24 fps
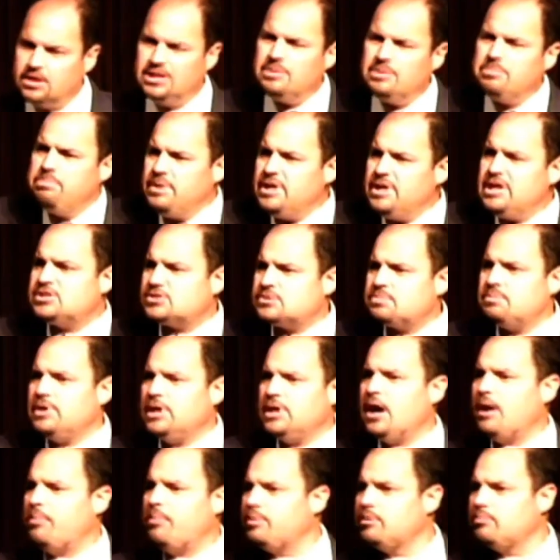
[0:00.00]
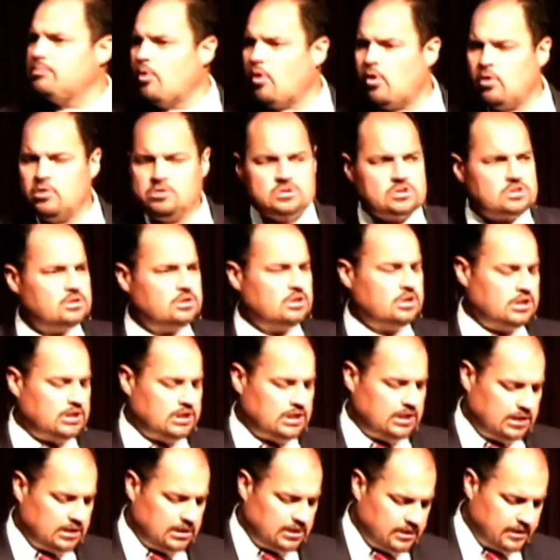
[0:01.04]
beats me up
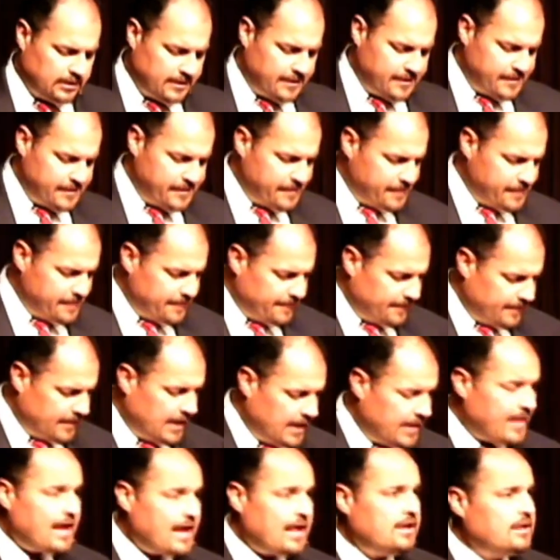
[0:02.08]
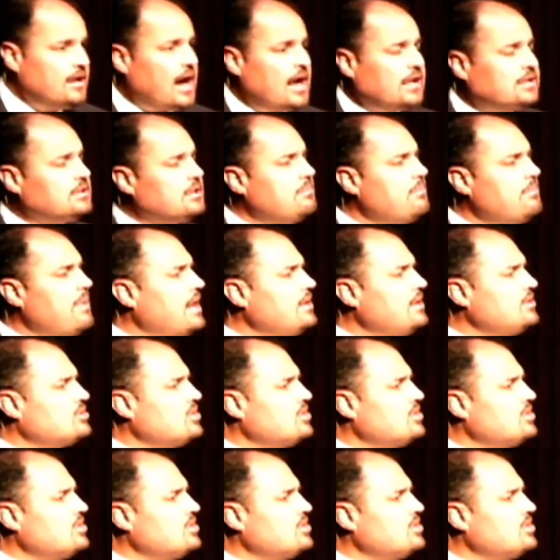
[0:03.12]
emotionally. And then, not to mention